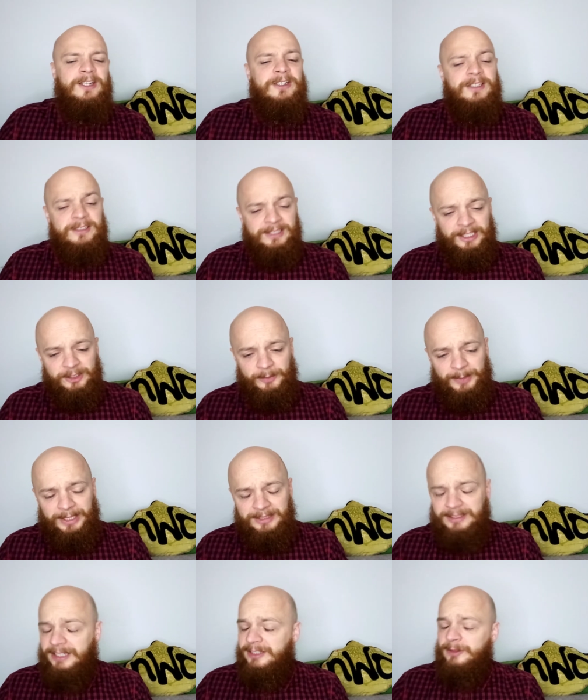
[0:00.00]
Sasha Banks
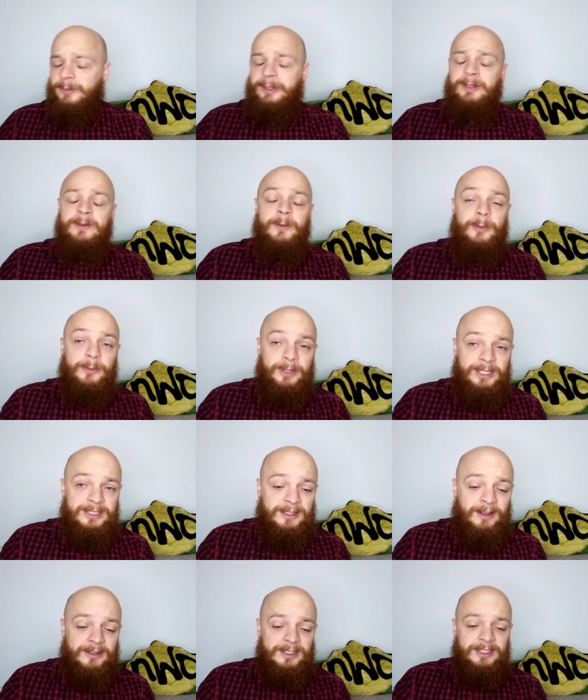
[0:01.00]
gets a win. Three
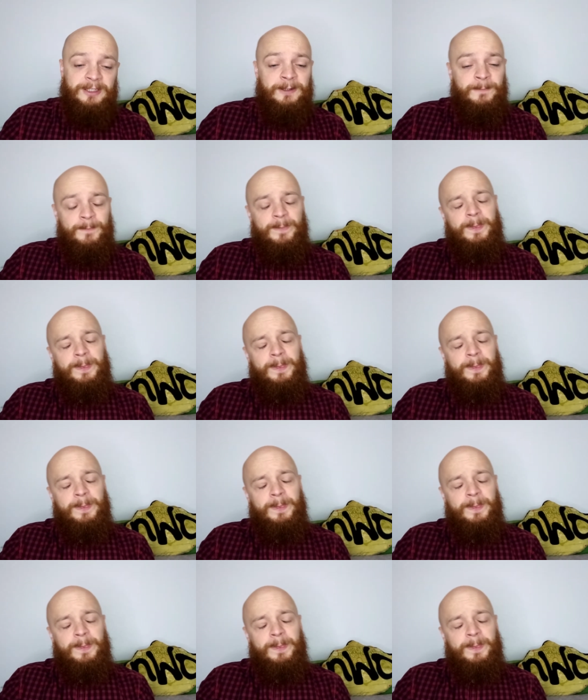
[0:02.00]
stars here.